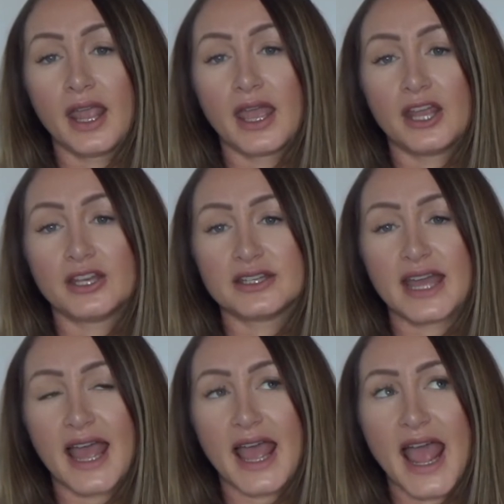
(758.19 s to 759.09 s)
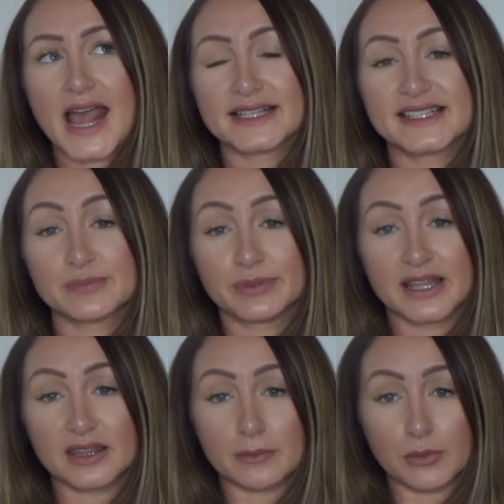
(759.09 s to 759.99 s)
and I
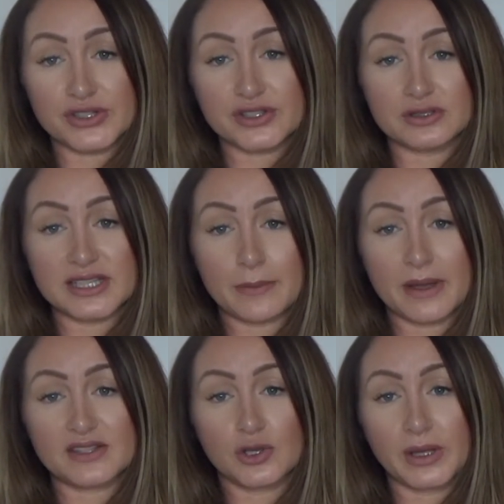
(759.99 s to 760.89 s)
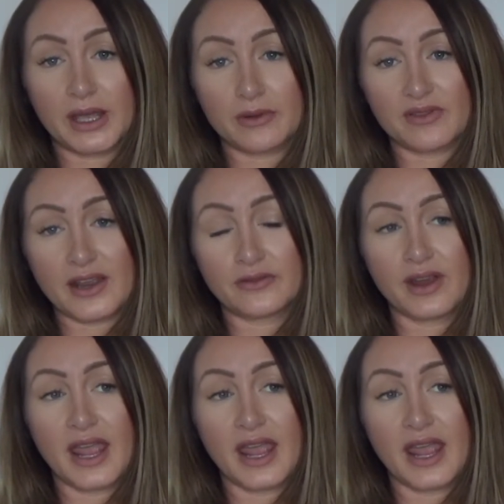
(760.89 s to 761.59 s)
split the muscle down my tummy with Henry,